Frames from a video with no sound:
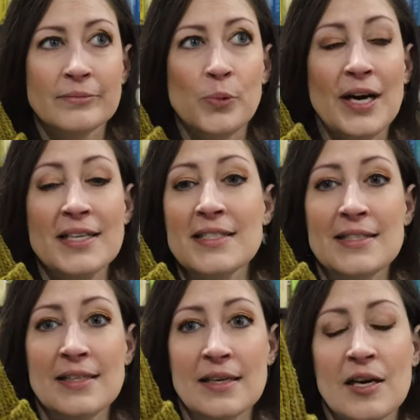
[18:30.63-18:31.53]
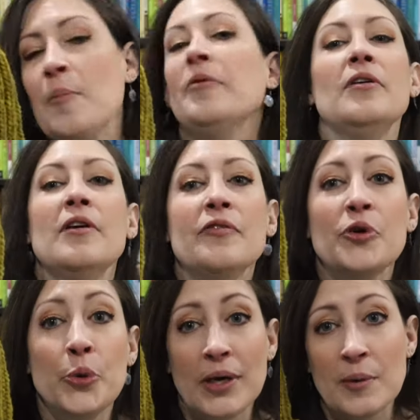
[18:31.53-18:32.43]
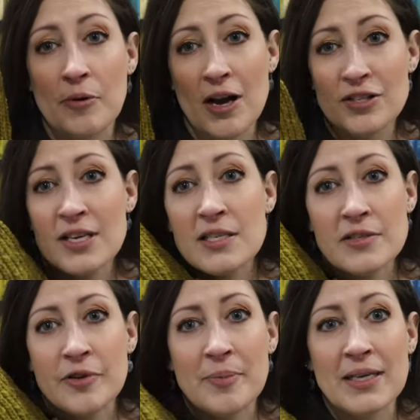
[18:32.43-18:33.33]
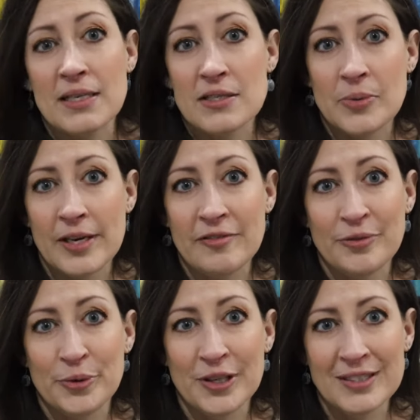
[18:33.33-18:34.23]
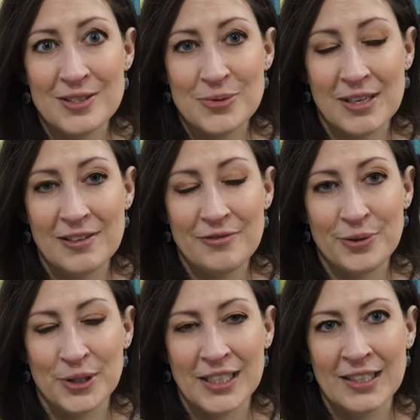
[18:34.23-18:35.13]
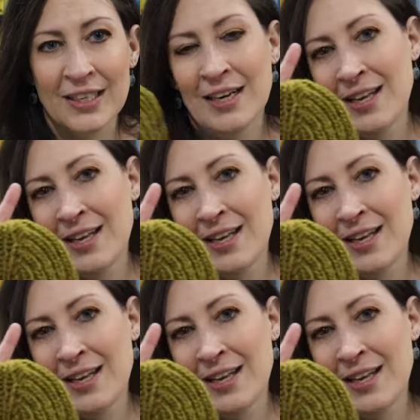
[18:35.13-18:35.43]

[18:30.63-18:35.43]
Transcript: wanting to knit a couple of quick projects for my knit 24 and 24.